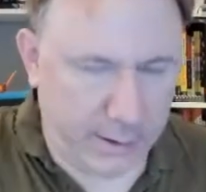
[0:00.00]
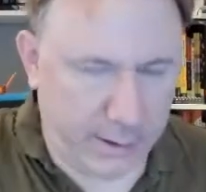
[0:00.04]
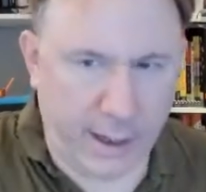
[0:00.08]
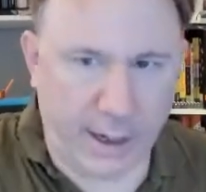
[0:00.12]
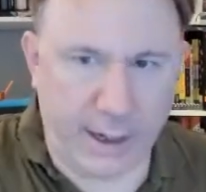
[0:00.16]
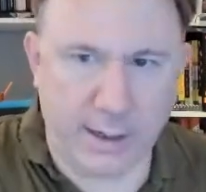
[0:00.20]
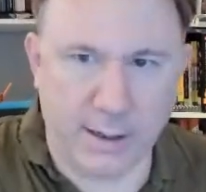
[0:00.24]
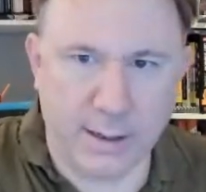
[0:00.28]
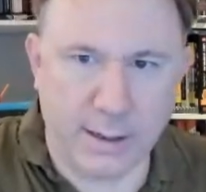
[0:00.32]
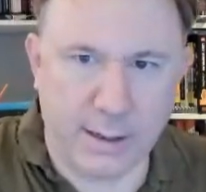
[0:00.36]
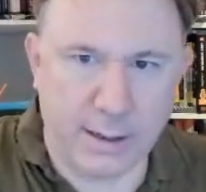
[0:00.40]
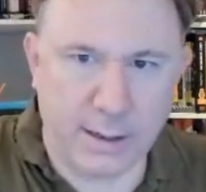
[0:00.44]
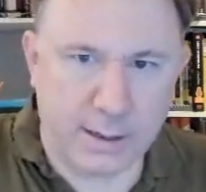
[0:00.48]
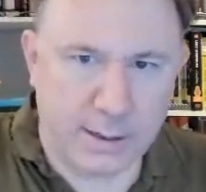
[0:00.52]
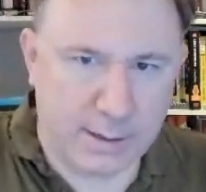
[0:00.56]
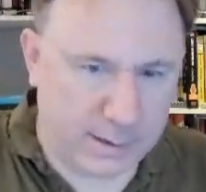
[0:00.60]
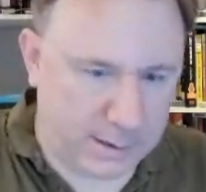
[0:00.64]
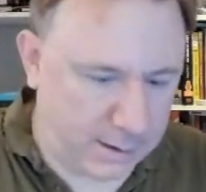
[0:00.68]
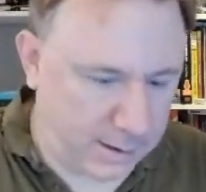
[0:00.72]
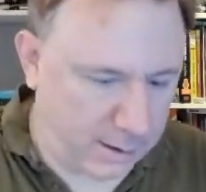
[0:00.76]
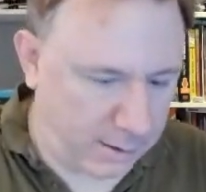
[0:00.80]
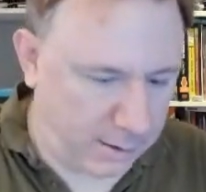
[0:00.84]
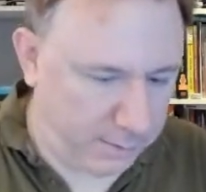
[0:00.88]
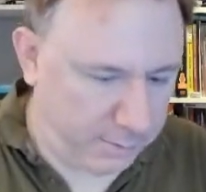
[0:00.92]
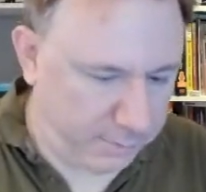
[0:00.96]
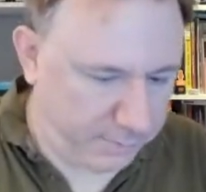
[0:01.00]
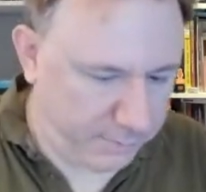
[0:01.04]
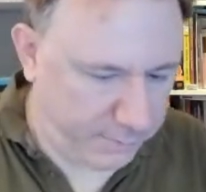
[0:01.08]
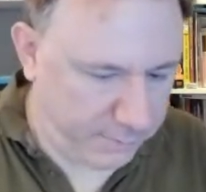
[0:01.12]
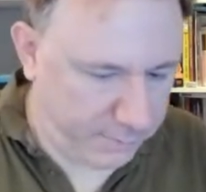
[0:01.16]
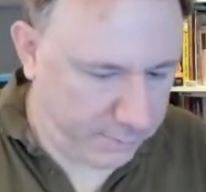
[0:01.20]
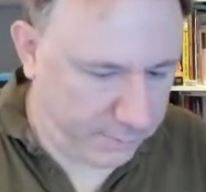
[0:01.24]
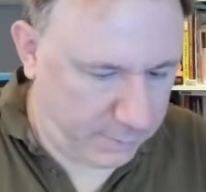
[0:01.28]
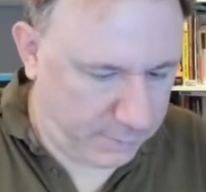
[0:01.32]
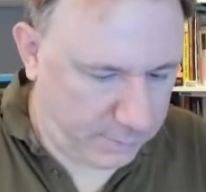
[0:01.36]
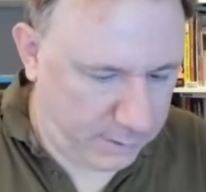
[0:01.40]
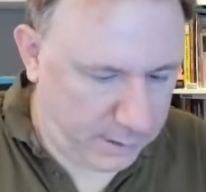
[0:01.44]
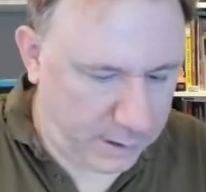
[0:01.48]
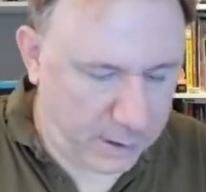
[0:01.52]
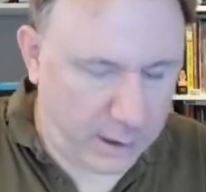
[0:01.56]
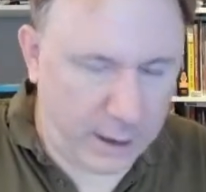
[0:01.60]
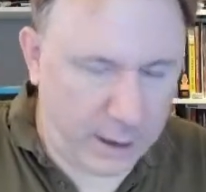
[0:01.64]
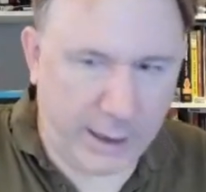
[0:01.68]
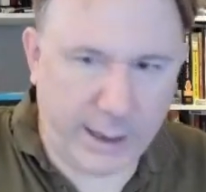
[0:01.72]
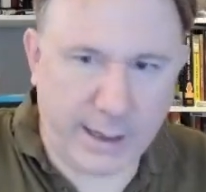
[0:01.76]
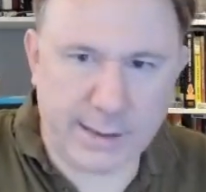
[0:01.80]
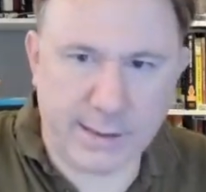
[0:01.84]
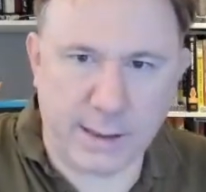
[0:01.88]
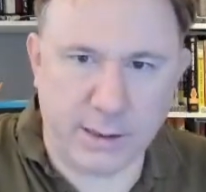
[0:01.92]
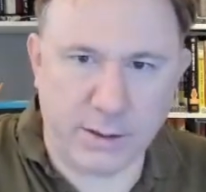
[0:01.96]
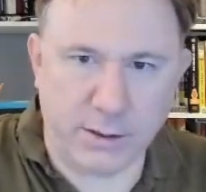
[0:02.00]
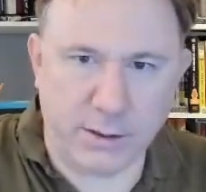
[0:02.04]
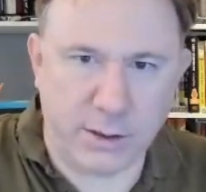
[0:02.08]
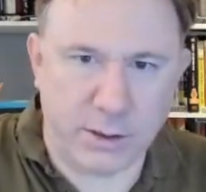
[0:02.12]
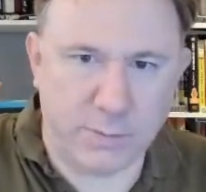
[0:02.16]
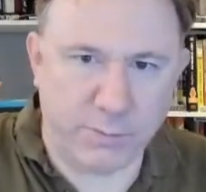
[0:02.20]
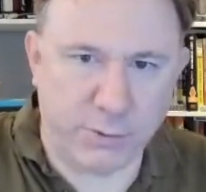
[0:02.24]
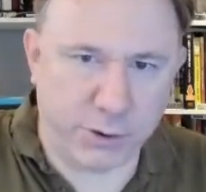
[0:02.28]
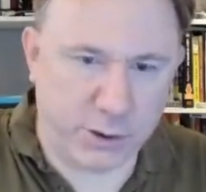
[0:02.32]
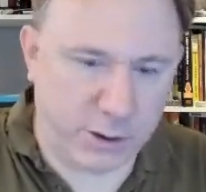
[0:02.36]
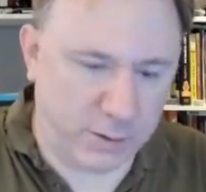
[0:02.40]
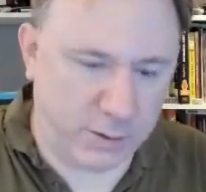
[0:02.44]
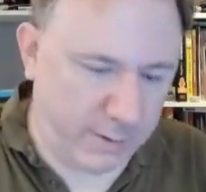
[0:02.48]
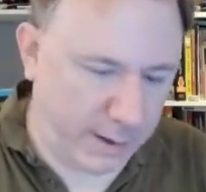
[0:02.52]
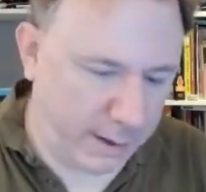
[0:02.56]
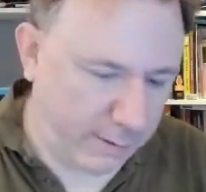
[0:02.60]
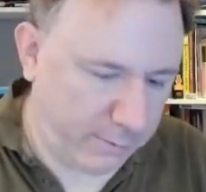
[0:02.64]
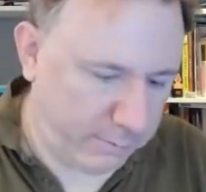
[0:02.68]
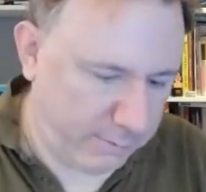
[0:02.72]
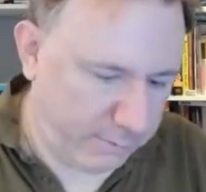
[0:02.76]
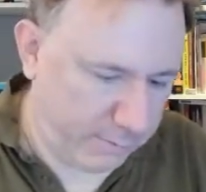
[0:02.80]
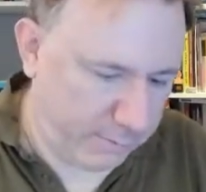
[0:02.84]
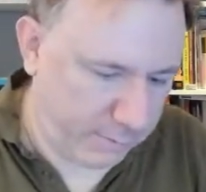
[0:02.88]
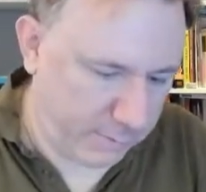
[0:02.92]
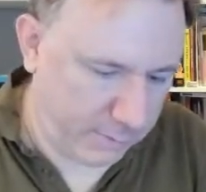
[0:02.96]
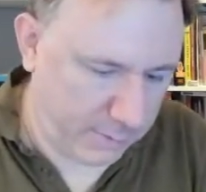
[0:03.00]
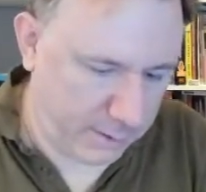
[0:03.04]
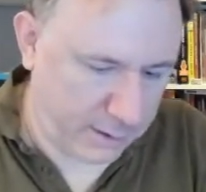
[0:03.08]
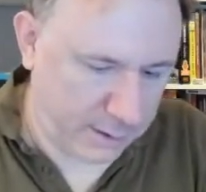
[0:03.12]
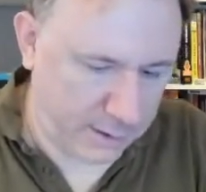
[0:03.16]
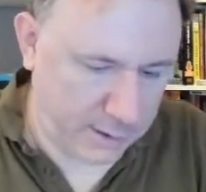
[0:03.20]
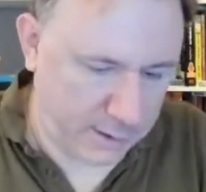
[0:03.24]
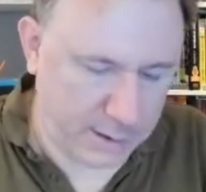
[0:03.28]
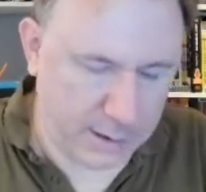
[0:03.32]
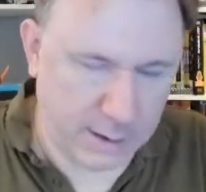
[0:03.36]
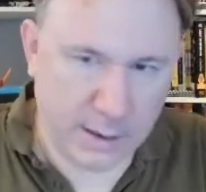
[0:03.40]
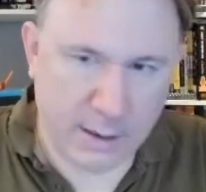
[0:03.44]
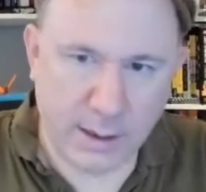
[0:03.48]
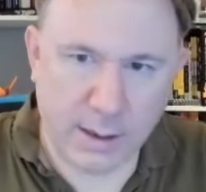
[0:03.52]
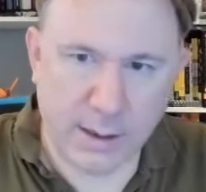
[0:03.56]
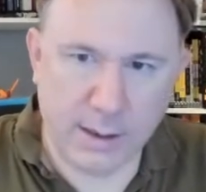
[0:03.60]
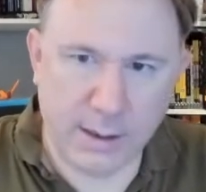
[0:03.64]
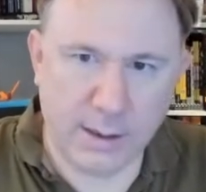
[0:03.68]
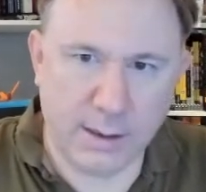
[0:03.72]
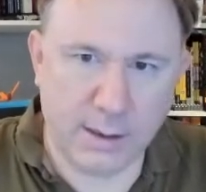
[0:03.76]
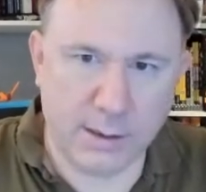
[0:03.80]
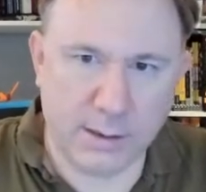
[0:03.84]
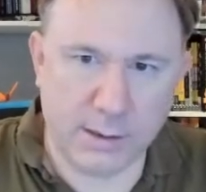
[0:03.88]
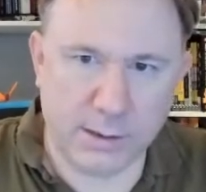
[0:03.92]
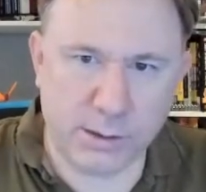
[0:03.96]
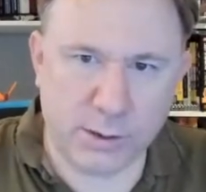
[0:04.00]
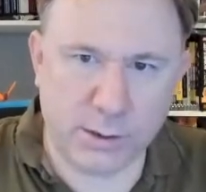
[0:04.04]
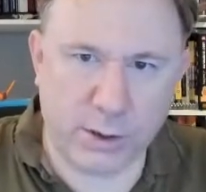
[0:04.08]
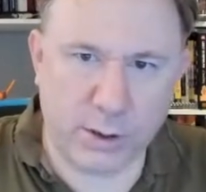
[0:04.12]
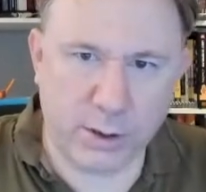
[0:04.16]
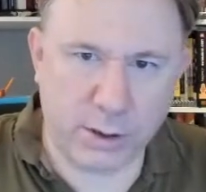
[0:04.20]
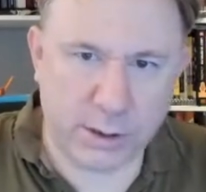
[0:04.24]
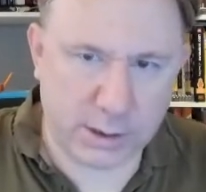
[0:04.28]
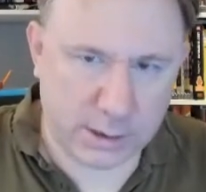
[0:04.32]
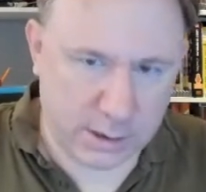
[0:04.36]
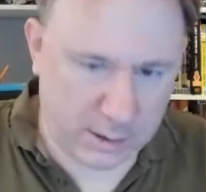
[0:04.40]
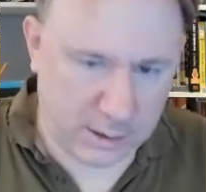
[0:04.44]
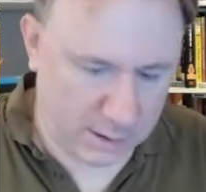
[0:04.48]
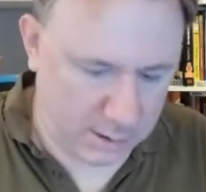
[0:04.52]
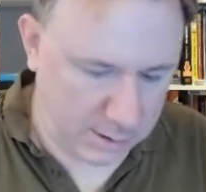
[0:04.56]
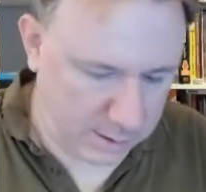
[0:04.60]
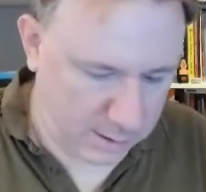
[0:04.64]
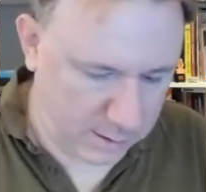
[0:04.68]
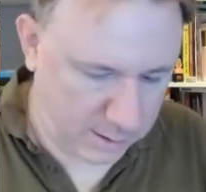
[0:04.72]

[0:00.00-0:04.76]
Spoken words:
okay, so I guess I need to push them out. Socks,